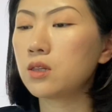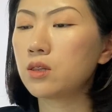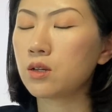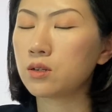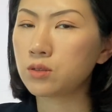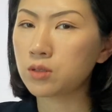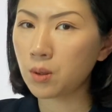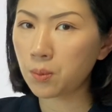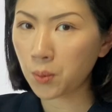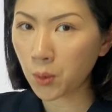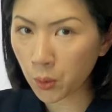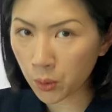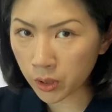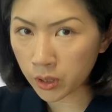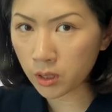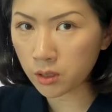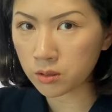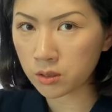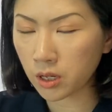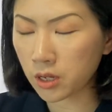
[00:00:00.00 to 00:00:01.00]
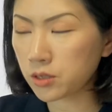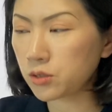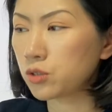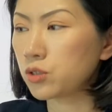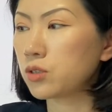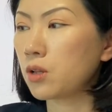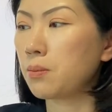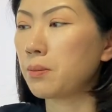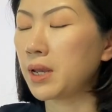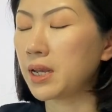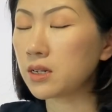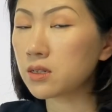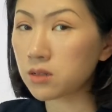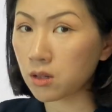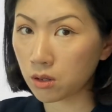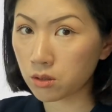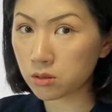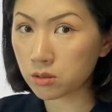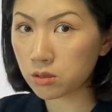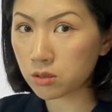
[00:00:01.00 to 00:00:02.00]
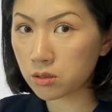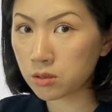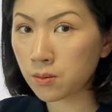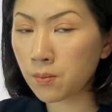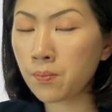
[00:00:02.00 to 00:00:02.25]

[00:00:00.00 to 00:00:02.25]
the subordinate clause to the main clause.